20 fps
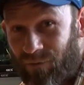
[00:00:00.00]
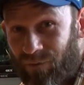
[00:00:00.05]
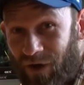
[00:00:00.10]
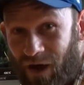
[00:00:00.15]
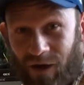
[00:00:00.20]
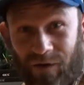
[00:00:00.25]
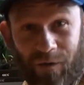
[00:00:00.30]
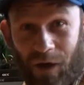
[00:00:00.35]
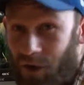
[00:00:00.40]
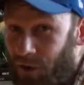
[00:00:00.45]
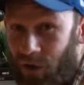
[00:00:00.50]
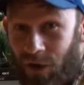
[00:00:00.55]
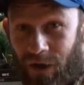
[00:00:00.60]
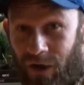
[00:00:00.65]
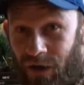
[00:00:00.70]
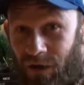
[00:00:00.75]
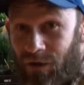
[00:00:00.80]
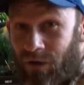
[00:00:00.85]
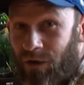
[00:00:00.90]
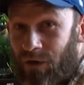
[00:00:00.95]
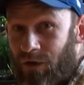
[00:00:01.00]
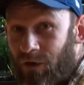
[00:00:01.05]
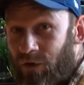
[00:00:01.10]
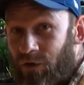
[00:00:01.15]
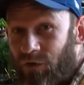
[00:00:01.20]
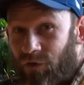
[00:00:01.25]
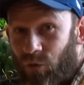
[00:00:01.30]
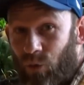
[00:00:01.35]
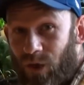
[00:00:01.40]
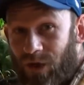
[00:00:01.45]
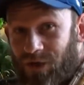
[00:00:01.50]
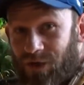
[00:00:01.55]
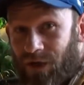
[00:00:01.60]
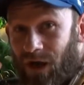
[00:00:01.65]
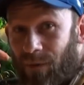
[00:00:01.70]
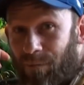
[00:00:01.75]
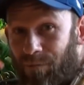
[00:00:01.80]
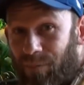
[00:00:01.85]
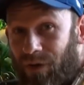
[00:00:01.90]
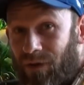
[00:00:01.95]
but I'm going to switch it
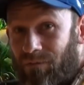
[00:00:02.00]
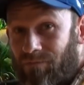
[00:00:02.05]
up.